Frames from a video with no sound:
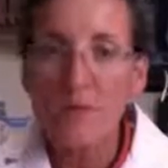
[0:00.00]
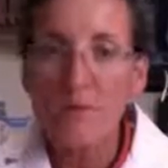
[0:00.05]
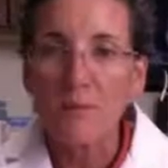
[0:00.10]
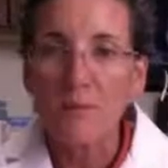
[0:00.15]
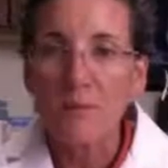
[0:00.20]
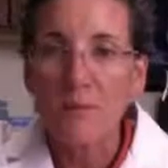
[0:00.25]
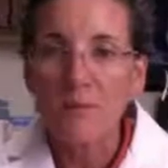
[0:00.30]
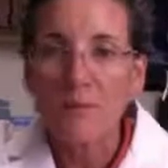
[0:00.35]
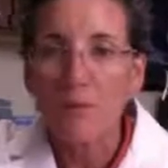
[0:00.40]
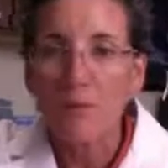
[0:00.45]

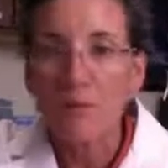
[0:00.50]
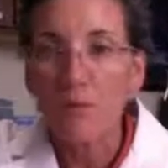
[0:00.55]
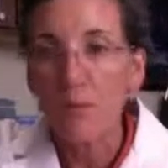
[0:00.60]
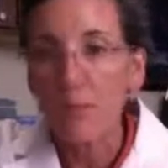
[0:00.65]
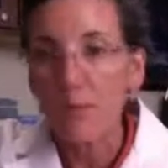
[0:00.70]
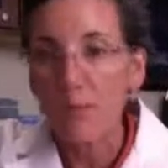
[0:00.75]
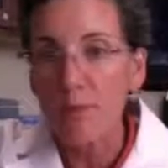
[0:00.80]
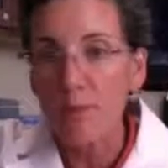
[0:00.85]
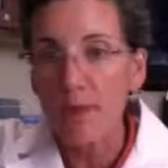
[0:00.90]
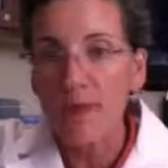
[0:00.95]
in the full
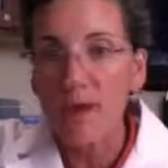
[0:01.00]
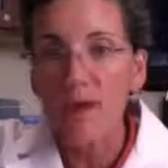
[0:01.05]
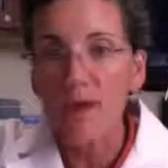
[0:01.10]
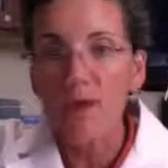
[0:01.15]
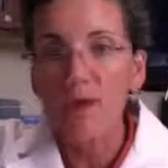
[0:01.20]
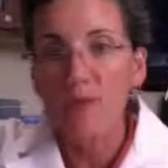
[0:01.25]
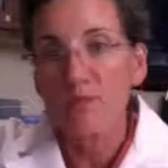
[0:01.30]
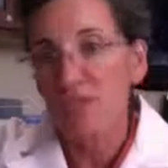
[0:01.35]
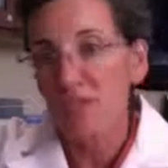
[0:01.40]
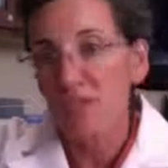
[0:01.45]
repair
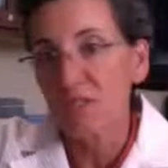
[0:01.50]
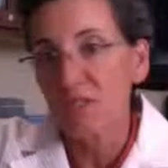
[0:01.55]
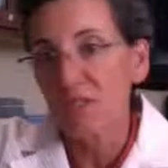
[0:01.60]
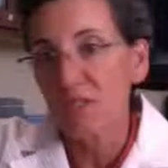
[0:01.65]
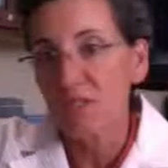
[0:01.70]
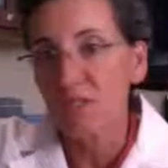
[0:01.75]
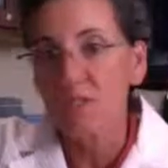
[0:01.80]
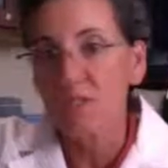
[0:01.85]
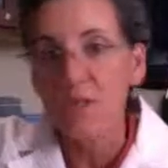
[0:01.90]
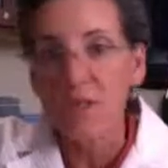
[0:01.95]
of
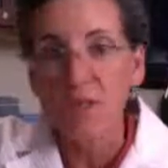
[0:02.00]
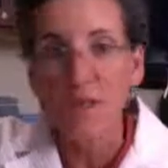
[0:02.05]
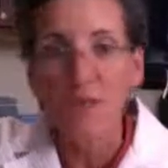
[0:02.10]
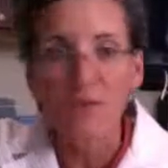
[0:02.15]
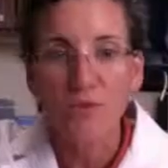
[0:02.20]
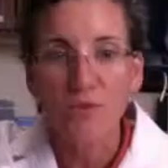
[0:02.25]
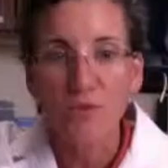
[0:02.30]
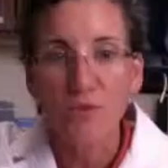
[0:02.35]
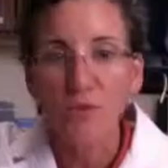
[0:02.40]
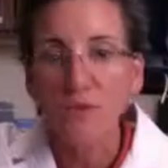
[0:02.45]
sensitivity,
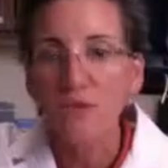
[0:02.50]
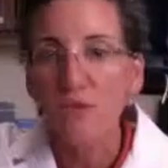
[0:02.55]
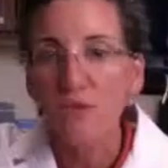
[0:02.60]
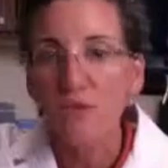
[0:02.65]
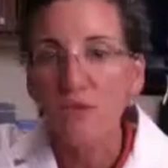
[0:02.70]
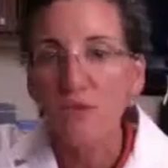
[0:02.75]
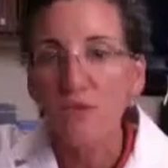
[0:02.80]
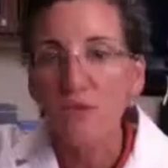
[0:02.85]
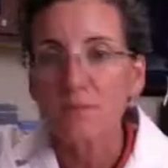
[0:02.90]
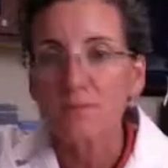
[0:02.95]
for
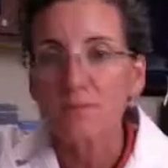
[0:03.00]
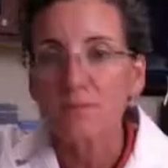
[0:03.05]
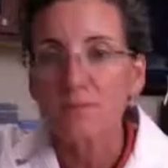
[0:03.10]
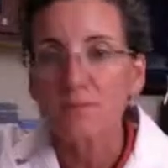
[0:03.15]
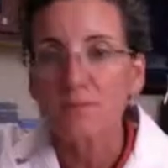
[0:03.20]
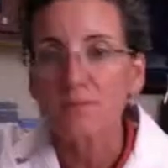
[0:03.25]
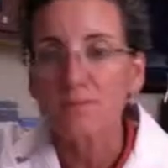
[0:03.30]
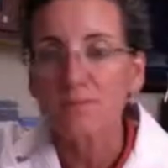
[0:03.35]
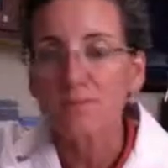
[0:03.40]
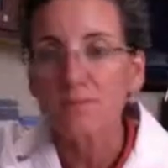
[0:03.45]
instance.
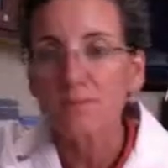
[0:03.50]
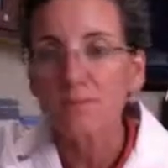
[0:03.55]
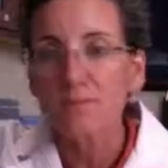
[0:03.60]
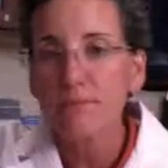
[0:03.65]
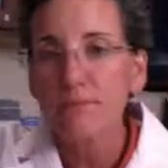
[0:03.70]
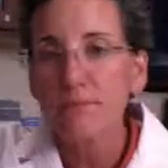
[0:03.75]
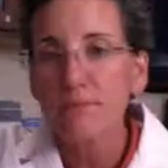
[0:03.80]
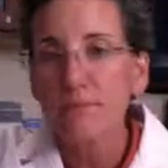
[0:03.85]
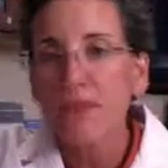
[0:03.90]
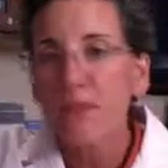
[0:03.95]

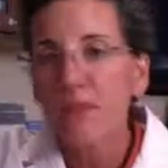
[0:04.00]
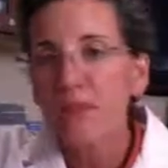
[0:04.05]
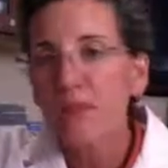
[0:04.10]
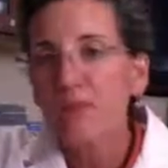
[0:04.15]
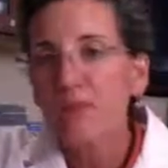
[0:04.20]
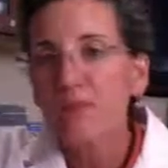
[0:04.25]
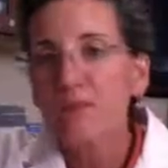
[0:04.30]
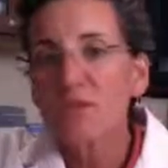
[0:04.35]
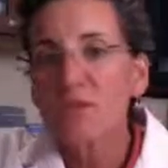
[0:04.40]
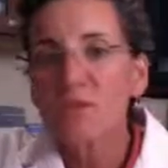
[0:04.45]

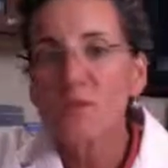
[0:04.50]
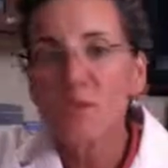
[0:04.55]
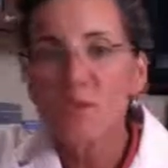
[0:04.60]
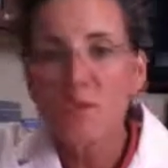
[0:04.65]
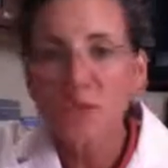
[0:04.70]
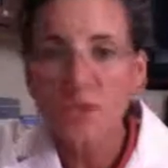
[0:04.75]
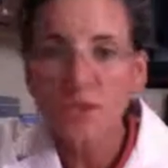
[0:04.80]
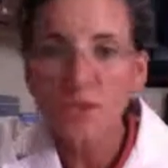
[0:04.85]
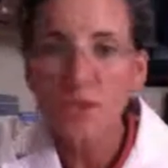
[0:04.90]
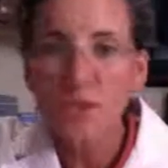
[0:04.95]
There's a
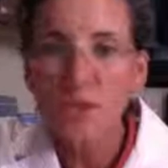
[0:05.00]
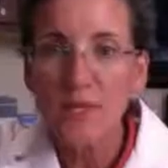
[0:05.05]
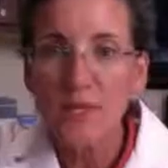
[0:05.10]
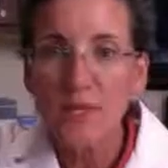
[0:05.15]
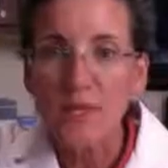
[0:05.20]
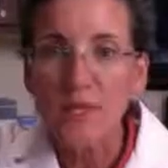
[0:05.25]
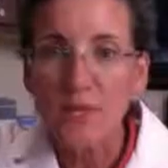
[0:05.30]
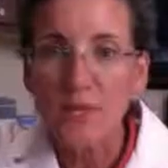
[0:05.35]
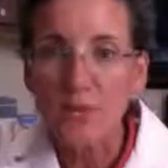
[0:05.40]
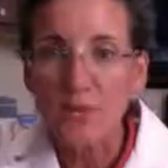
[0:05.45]
procedure that
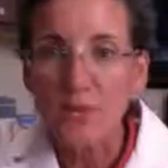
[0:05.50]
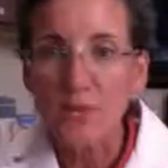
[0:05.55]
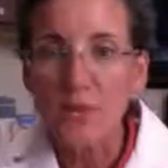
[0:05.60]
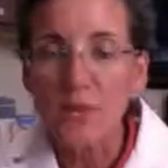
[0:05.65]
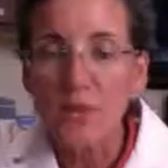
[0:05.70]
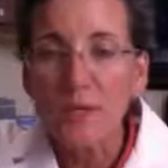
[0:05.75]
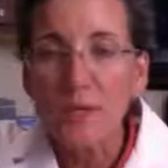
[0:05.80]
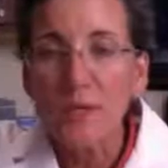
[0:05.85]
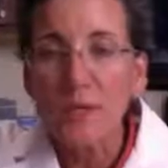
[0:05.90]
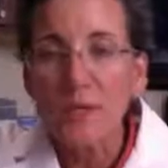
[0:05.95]
I do
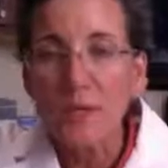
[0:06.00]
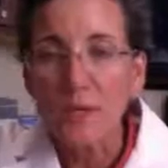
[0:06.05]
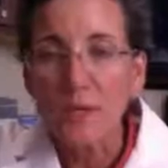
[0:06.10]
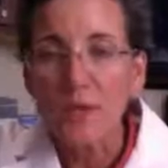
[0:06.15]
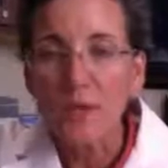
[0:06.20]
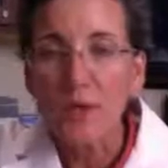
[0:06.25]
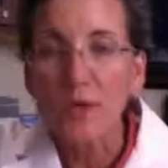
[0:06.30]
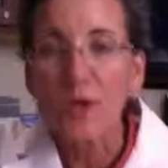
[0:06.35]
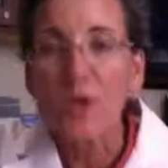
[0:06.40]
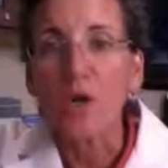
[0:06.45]

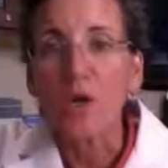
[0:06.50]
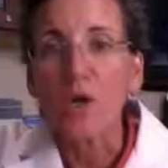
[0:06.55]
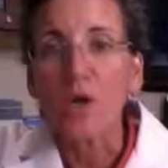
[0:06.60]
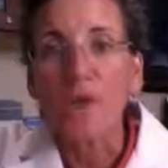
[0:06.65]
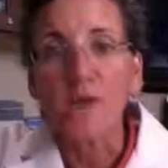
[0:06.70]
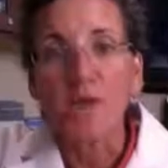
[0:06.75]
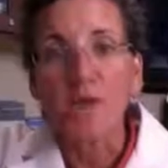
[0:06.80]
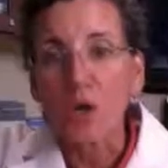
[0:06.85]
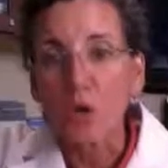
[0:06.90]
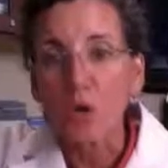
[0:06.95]
here called
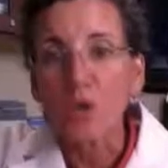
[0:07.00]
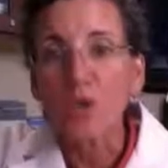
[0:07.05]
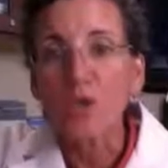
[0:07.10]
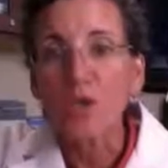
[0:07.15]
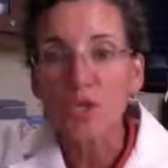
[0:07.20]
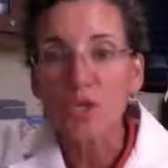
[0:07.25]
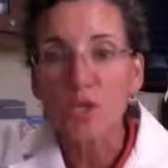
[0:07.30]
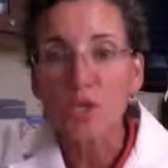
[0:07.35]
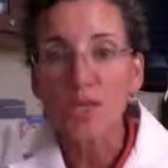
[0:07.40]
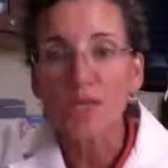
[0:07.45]
the O
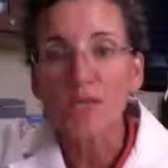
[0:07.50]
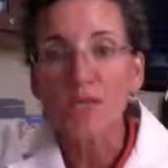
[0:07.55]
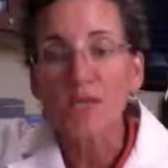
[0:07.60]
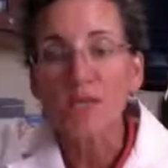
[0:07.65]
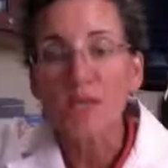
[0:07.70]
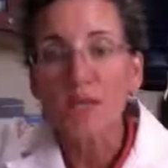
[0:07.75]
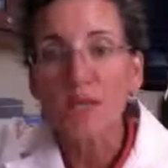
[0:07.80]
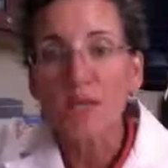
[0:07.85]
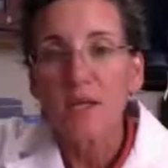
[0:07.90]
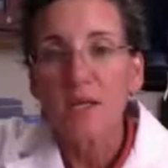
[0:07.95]
shot.
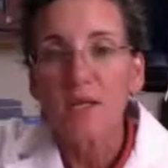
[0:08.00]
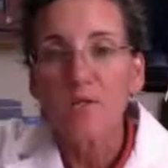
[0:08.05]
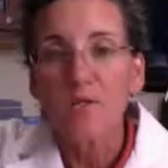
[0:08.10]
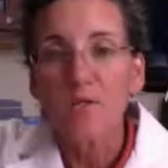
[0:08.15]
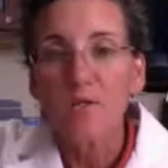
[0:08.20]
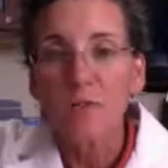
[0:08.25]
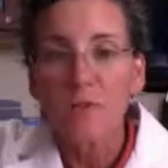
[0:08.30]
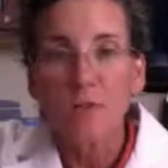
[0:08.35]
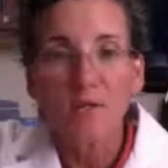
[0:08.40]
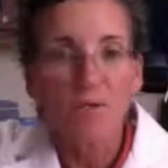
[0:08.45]
It's
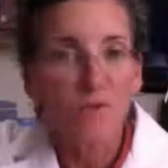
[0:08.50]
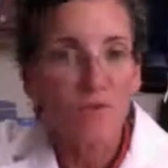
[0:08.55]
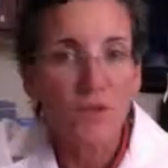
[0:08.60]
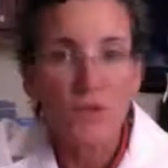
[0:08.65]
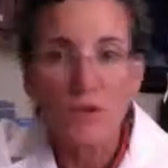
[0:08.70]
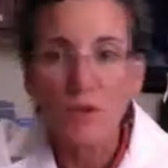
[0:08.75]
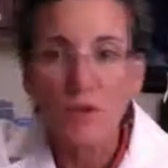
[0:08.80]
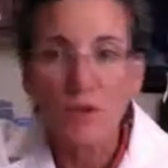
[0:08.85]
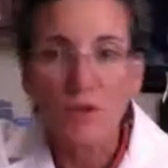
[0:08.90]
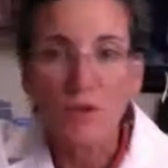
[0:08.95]
been
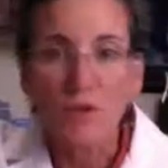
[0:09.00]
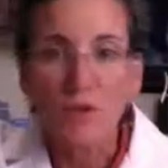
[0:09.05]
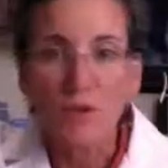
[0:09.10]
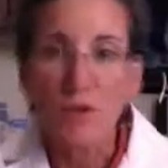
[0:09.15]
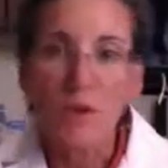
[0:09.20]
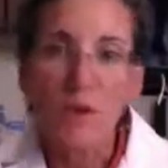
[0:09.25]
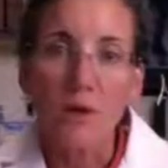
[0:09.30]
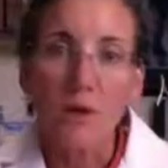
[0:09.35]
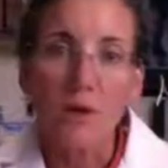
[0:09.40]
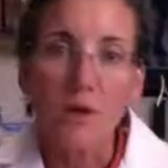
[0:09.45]
featured
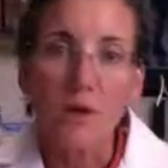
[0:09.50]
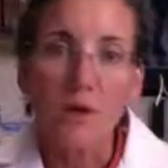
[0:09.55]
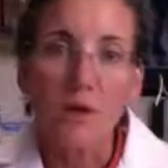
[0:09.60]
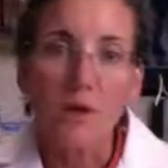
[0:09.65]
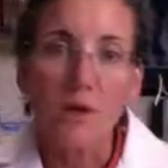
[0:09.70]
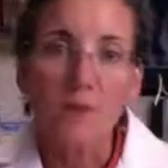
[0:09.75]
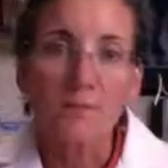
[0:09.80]
on